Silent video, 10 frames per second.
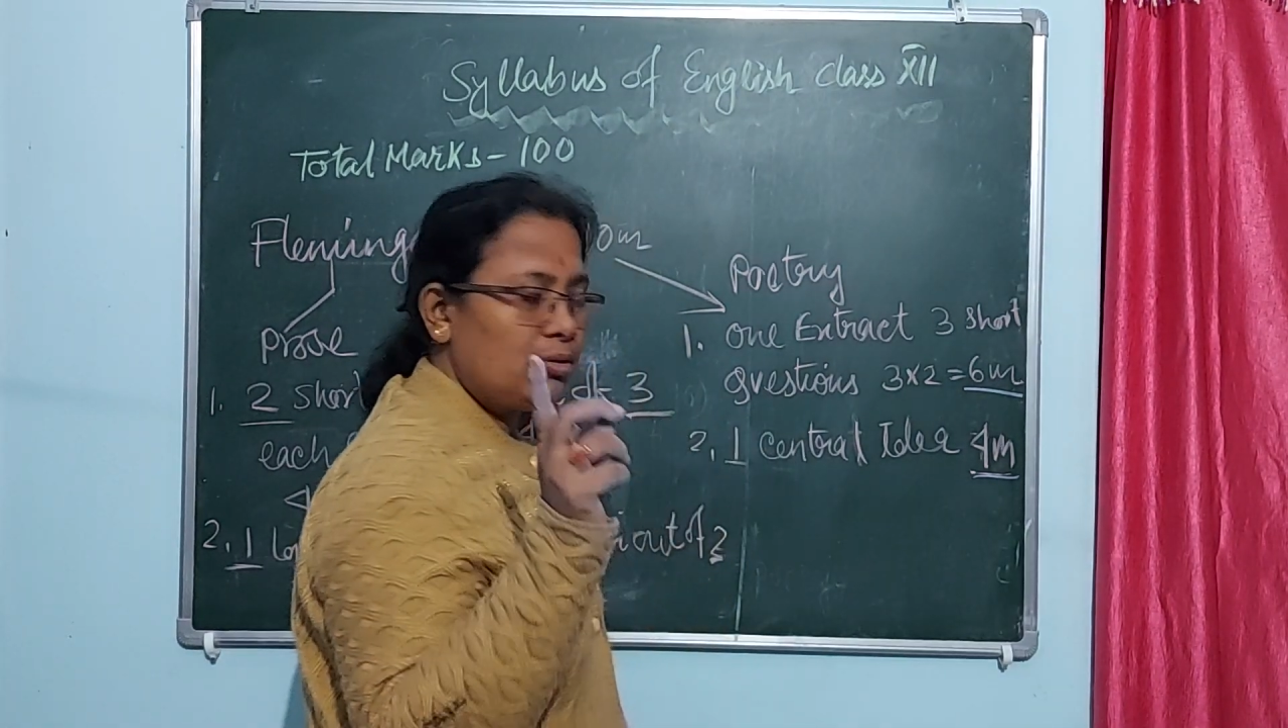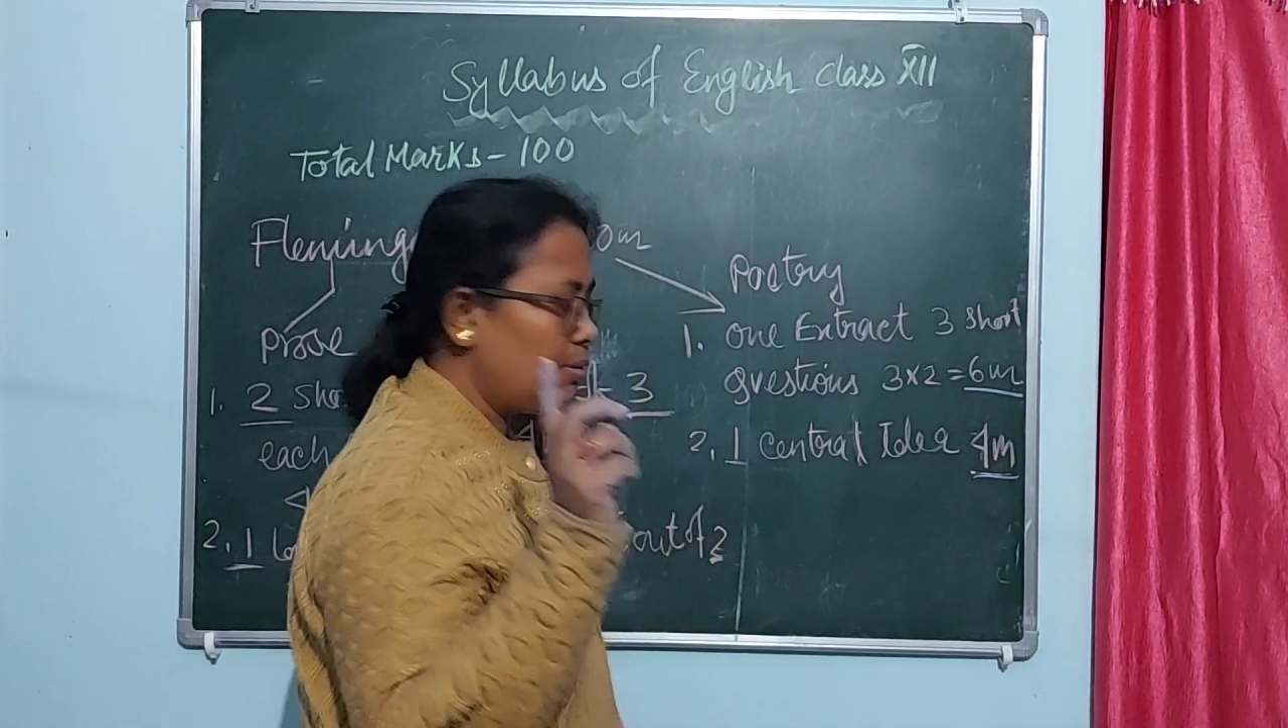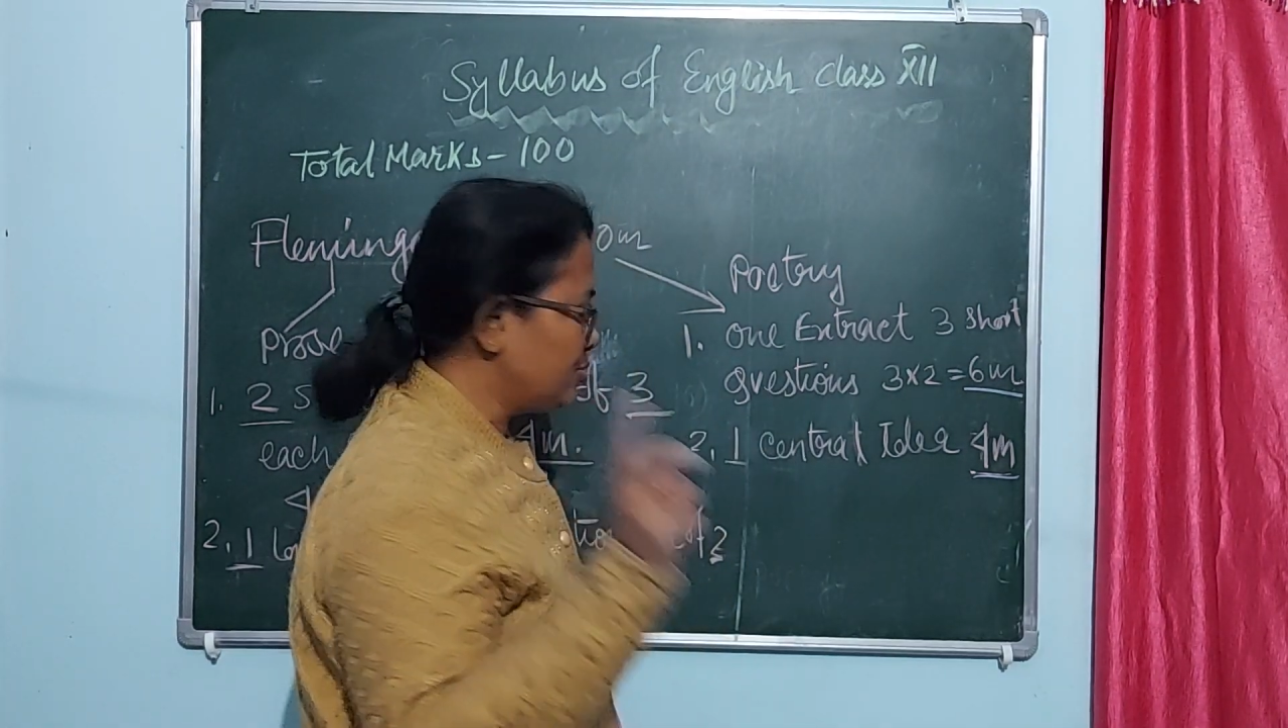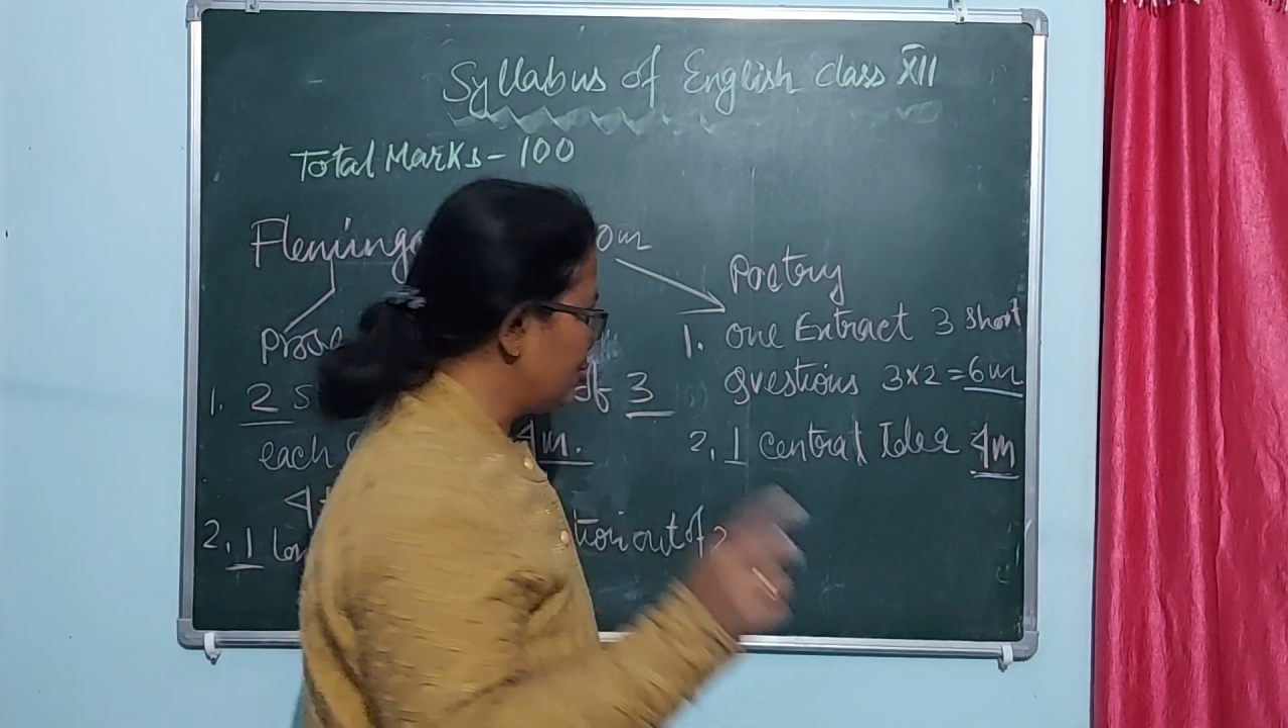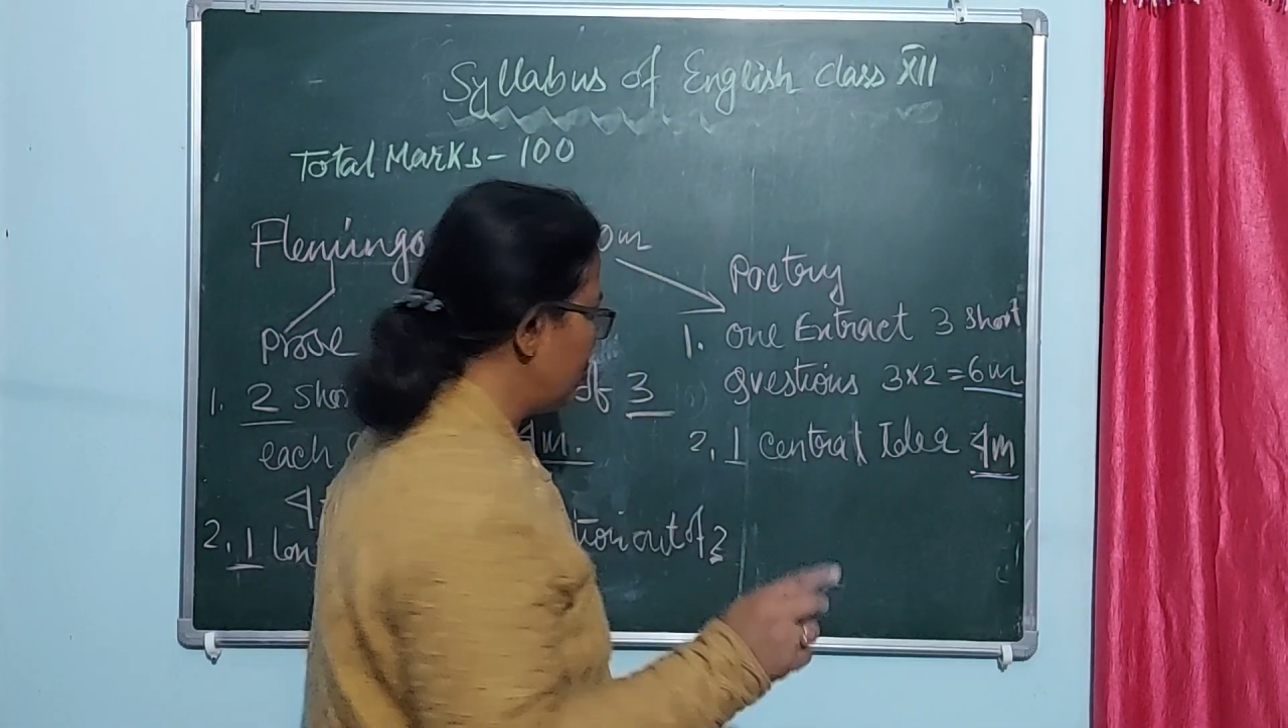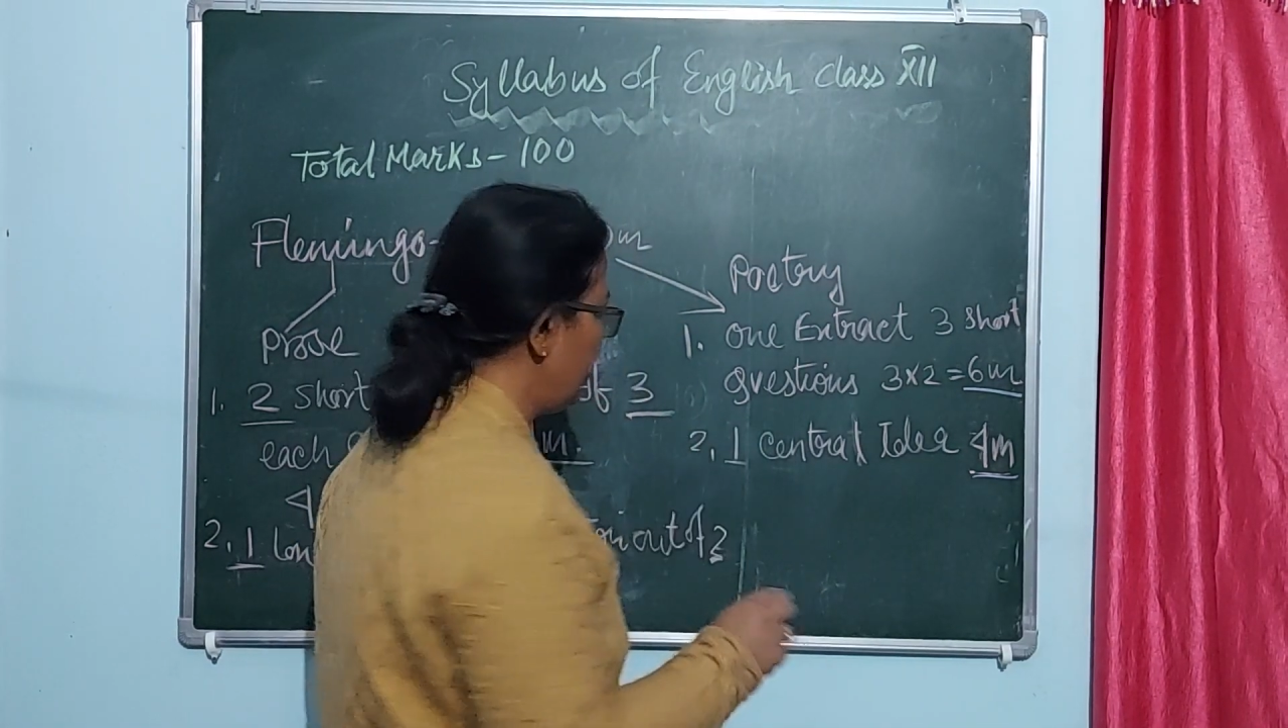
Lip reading: option